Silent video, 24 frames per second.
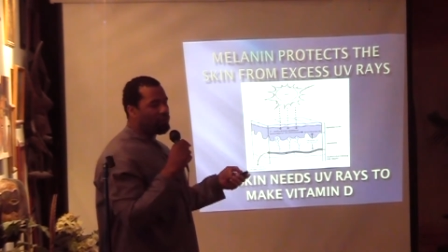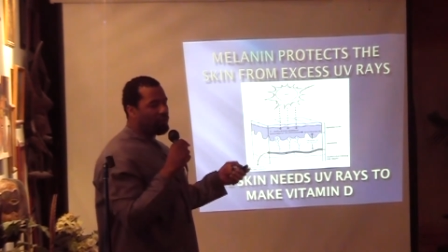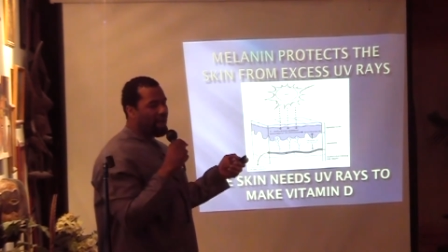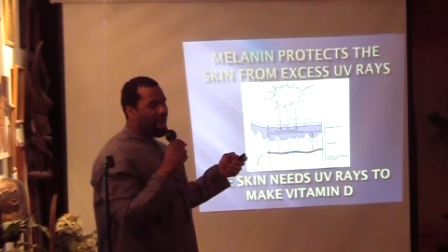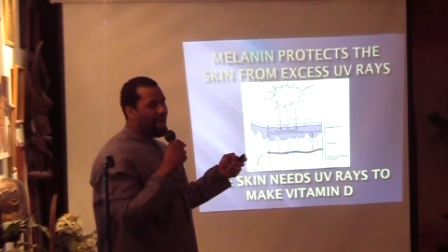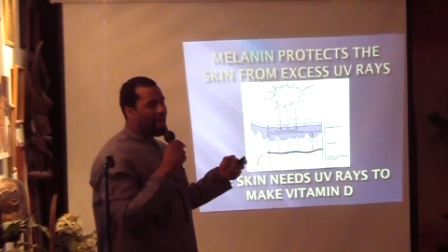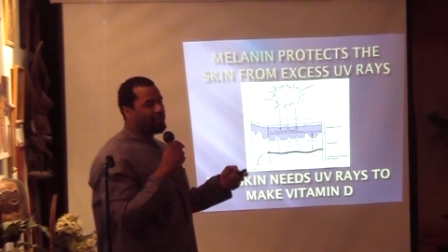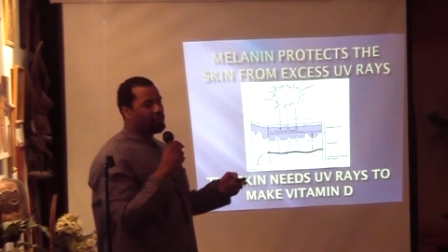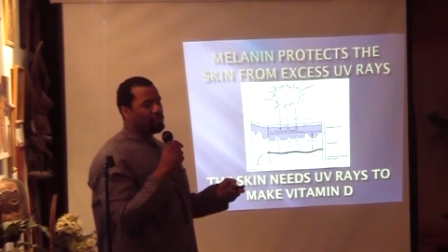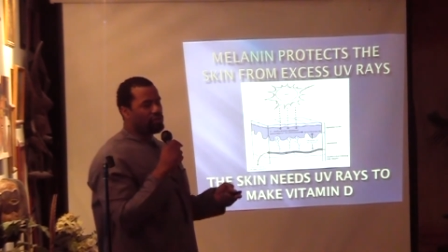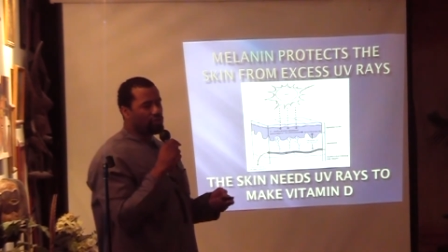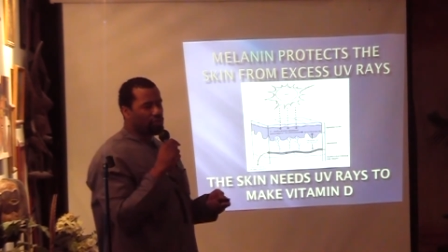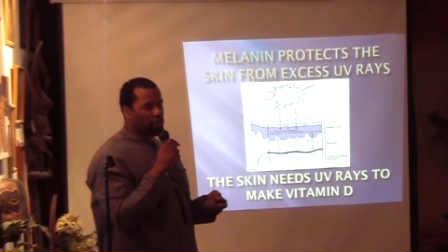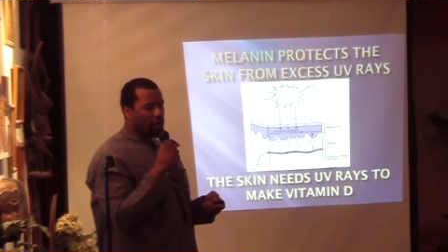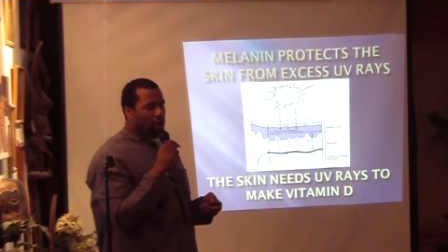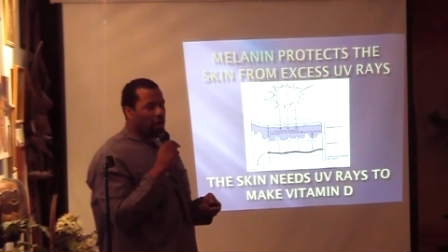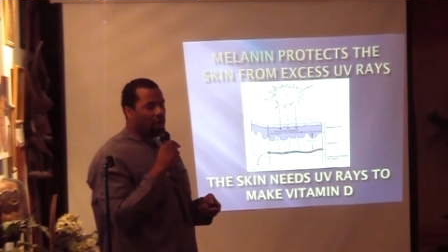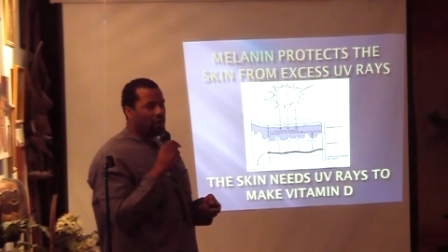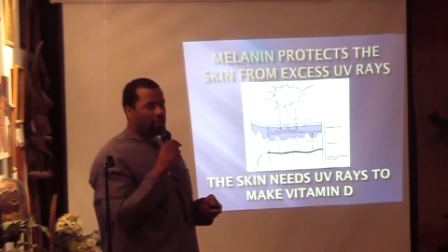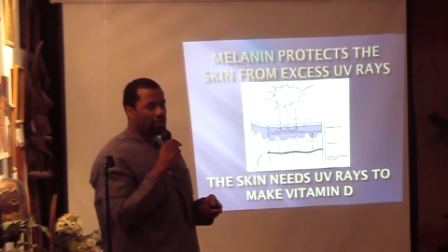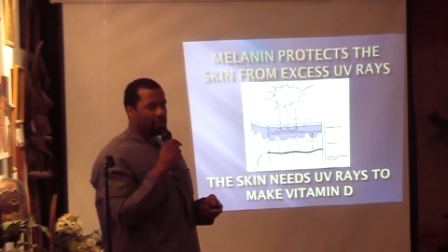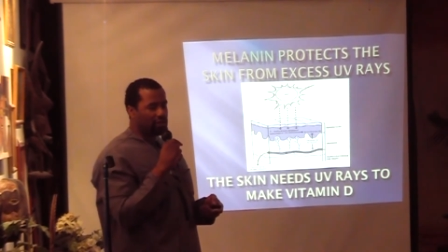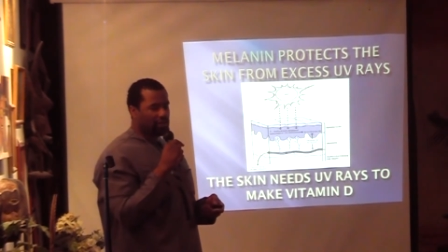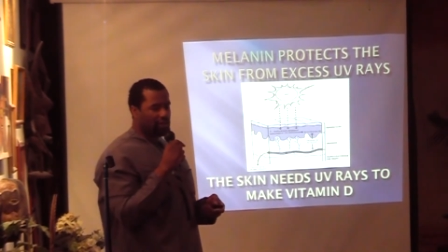for having
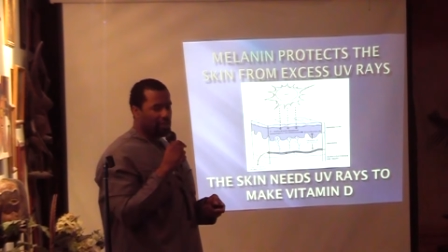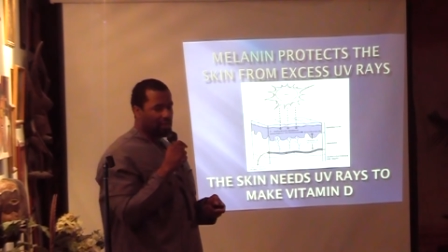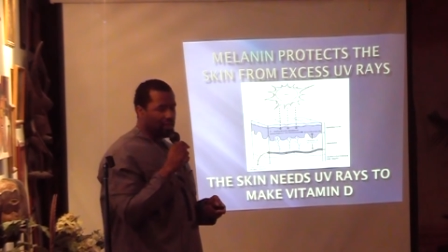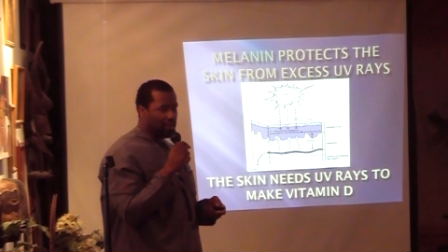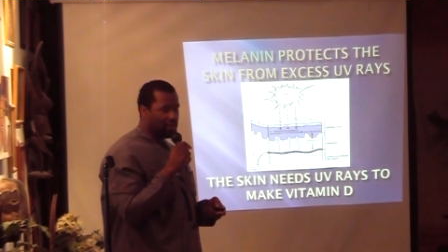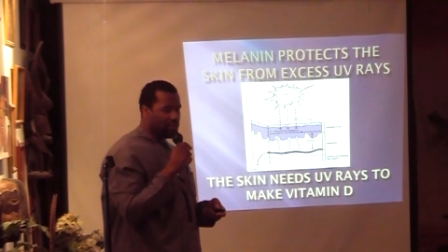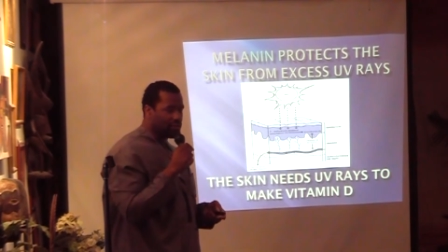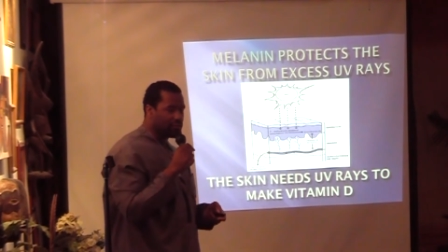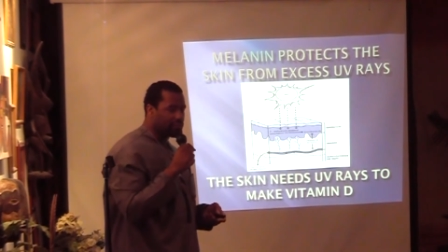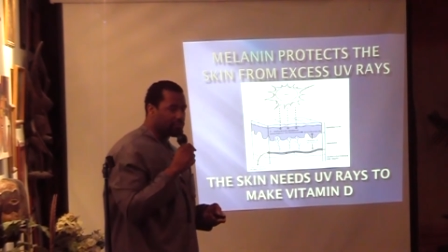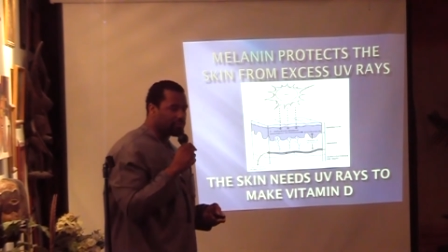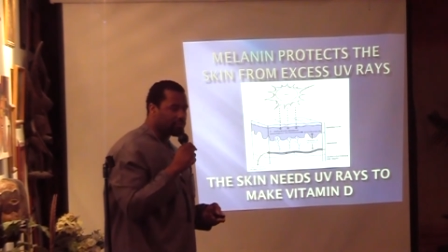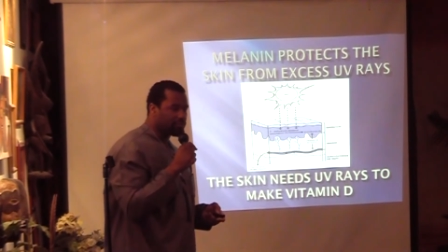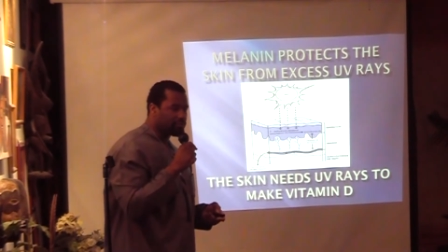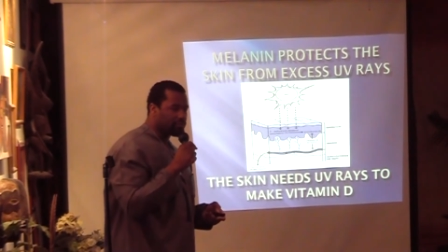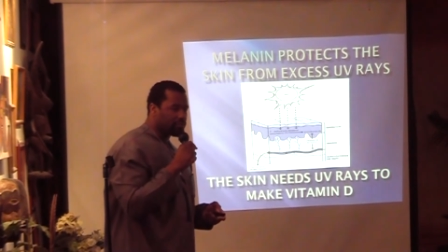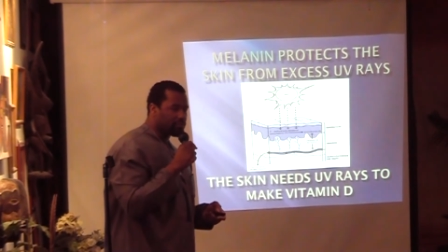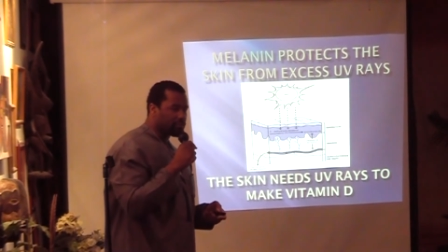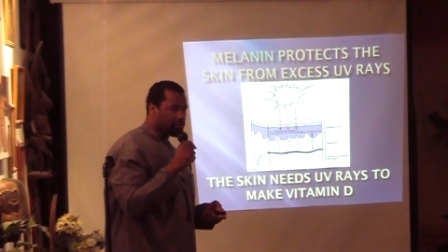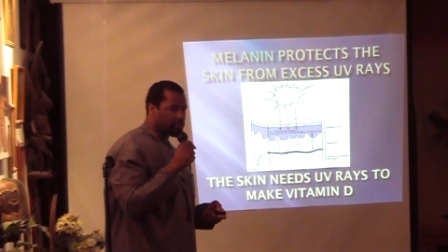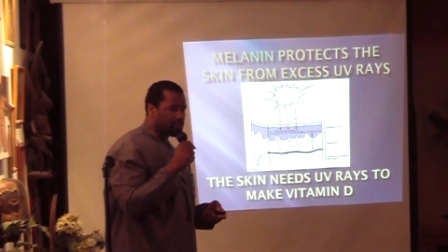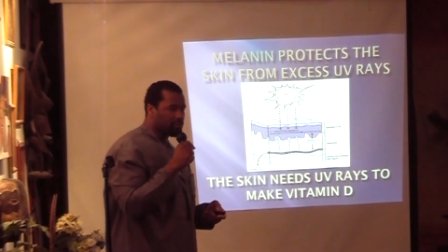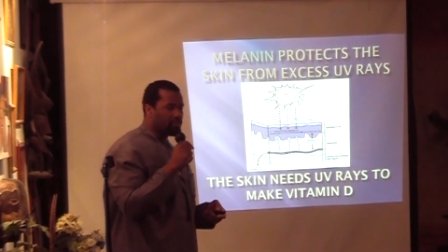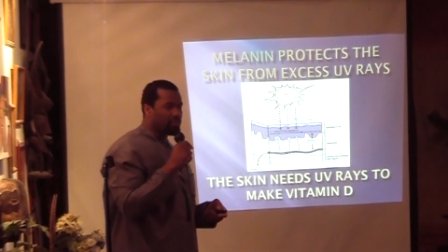darker skin.
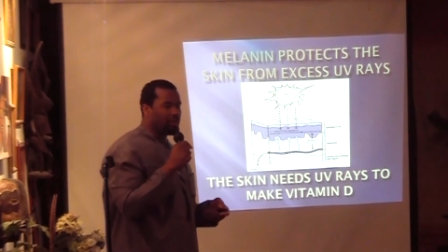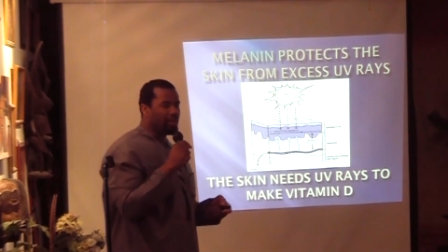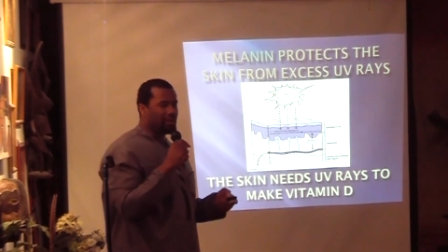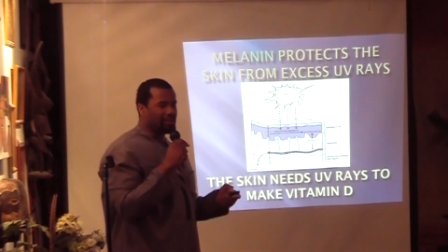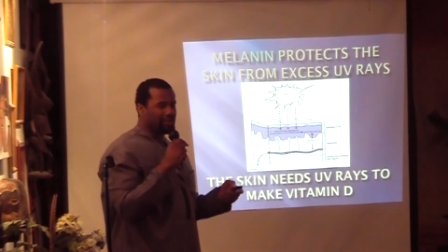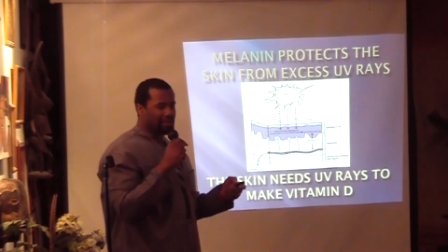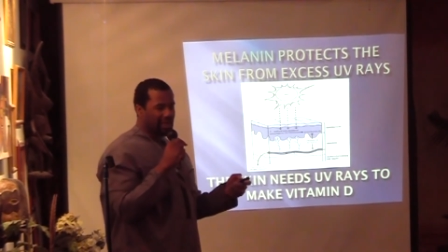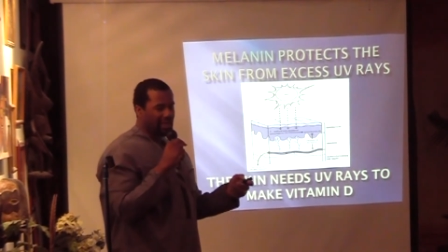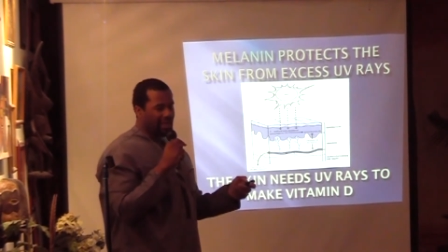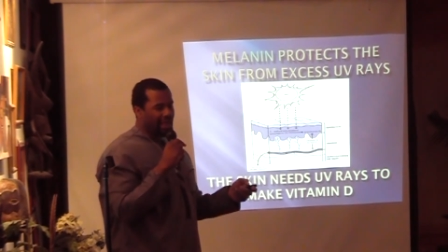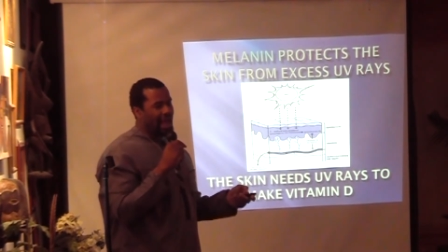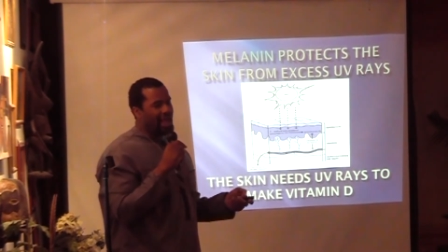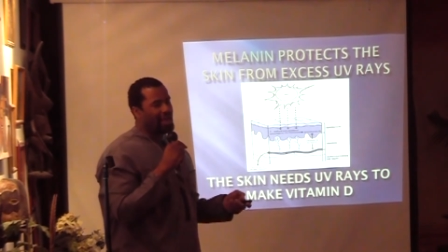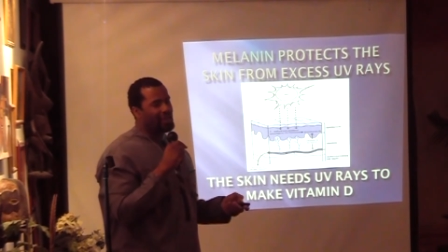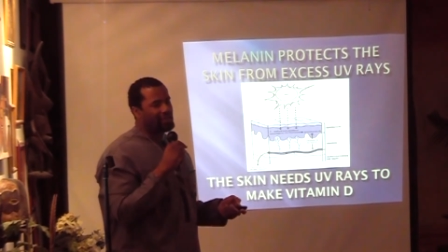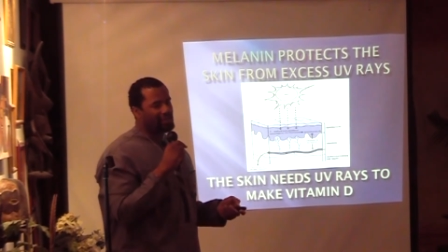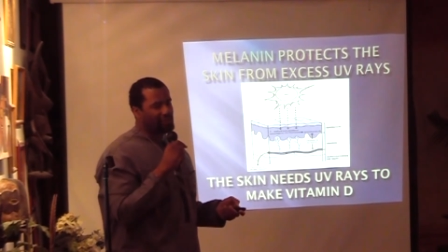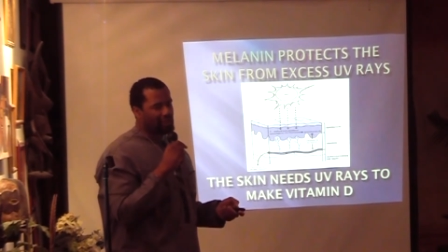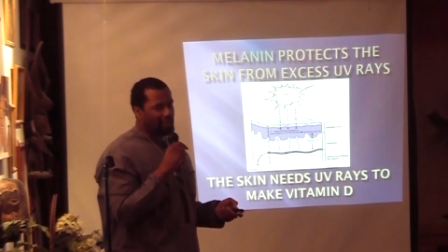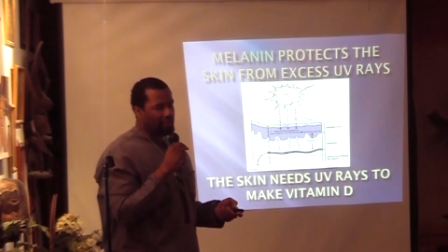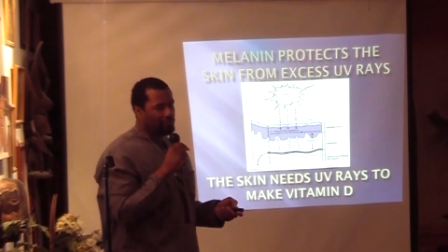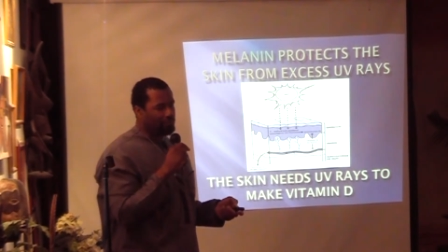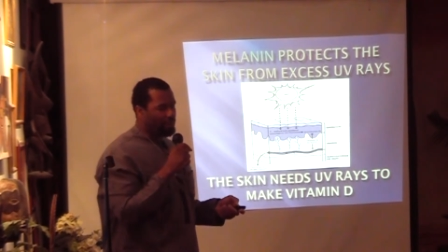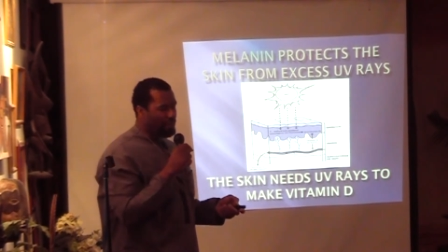The lighter
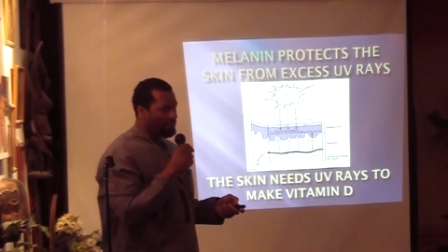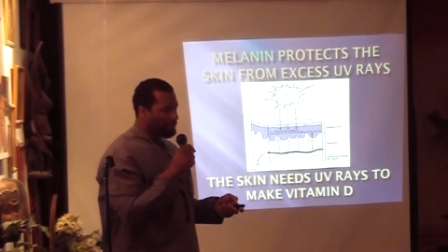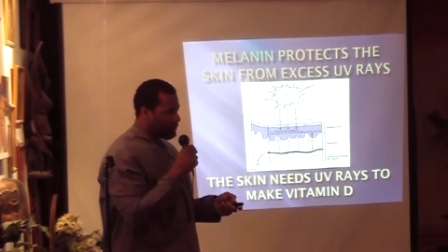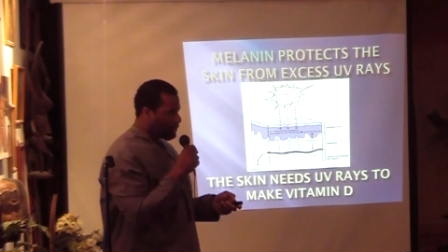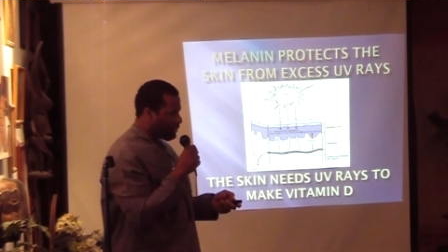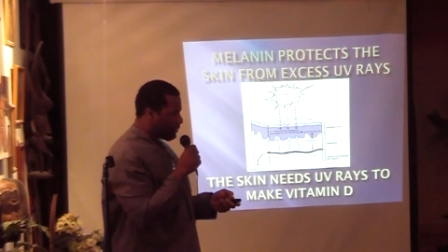skin